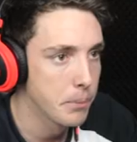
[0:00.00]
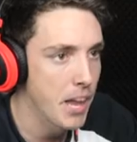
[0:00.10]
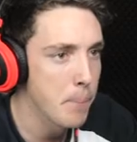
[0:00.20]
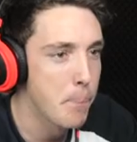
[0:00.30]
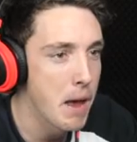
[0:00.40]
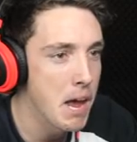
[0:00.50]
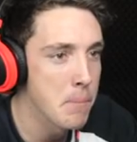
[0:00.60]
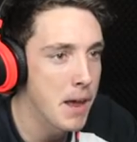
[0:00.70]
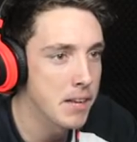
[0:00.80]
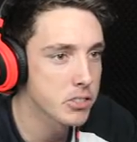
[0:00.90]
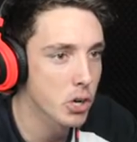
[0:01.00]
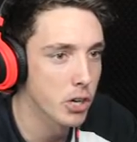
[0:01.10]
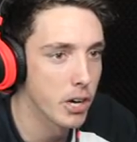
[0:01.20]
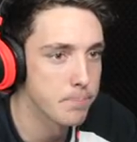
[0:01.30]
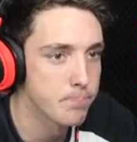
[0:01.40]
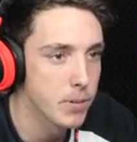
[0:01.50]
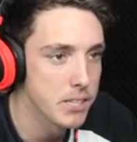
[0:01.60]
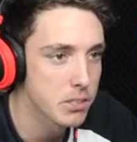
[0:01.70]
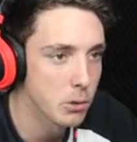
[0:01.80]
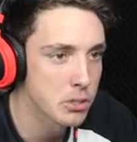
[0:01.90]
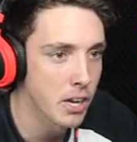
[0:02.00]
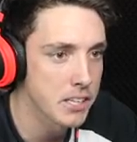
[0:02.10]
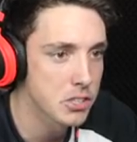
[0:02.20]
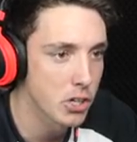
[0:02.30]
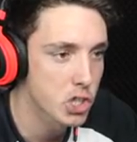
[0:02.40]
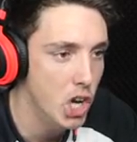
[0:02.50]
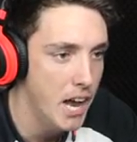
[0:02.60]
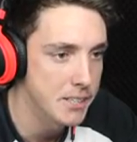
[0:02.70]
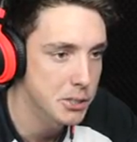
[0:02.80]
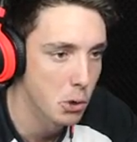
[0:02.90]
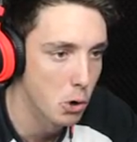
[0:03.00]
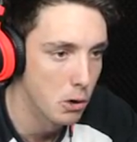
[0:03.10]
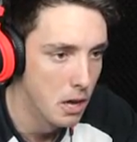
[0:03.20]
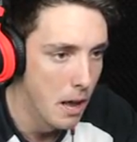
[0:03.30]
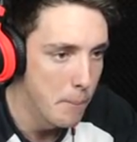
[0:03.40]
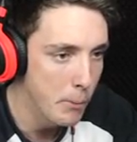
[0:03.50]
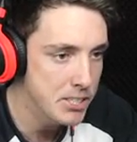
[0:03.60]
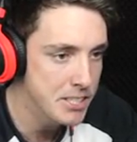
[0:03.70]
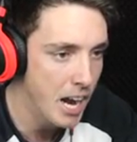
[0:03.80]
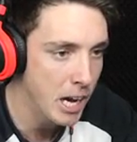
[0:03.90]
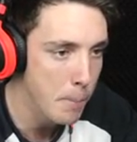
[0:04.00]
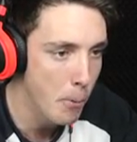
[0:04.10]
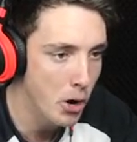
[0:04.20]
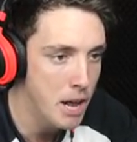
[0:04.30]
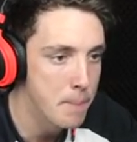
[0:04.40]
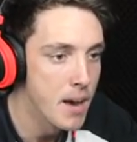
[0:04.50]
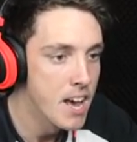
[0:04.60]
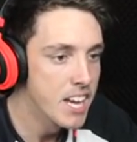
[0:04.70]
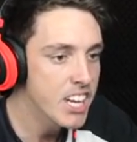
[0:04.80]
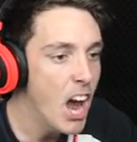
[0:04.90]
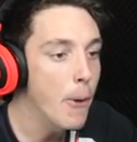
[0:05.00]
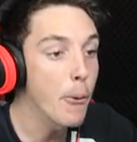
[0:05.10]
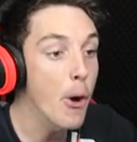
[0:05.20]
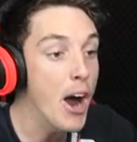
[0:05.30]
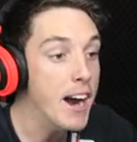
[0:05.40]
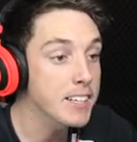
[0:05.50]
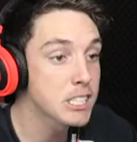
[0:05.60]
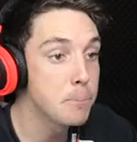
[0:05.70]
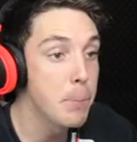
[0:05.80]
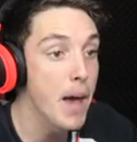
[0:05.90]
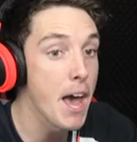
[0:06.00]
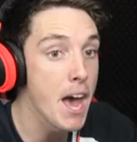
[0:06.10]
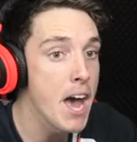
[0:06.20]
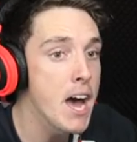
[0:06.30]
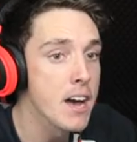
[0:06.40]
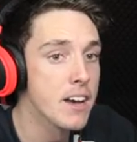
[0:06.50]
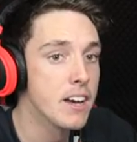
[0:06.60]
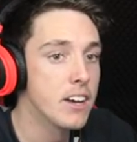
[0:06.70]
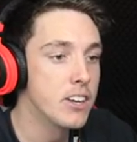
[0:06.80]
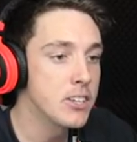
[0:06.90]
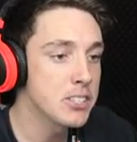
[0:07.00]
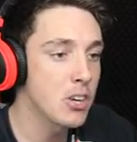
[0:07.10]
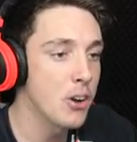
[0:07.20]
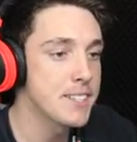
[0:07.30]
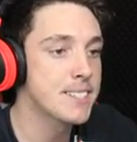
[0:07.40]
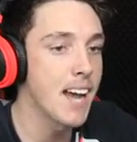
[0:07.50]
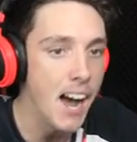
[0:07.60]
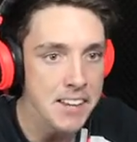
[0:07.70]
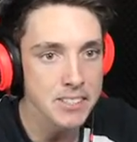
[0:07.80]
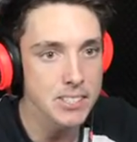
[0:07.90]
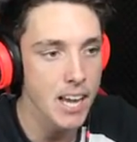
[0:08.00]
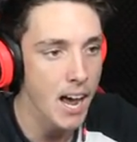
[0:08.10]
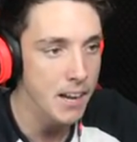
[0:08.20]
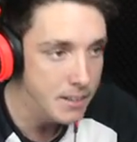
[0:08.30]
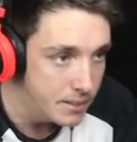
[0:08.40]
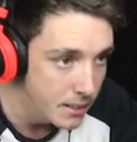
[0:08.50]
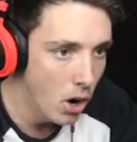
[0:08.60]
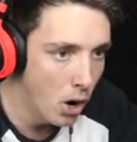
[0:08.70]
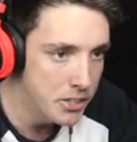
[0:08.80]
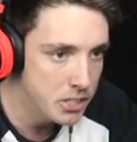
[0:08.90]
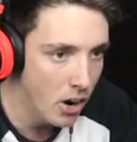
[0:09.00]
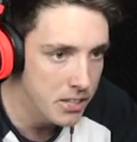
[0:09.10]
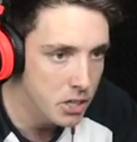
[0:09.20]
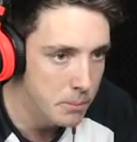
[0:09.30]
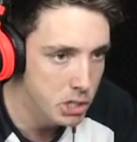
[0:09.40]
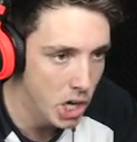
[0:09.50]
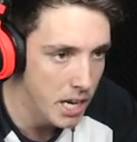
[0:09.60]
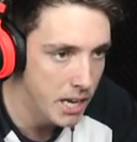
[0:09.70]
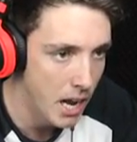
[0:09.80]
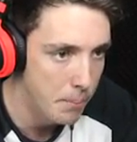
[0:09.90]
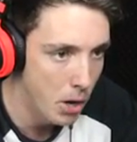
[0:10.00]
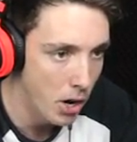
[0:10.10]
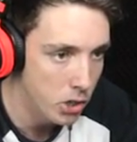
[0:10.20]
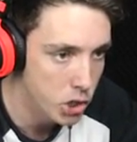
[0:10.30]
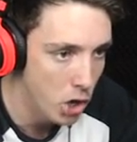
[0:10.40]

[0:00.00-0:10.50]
But that bear man's got a... He looks like he's got a chainsaw. But we snuck up on him. Get wrecked, bear! You just got done, son. Oh, this guy's got a machine gun, but I got a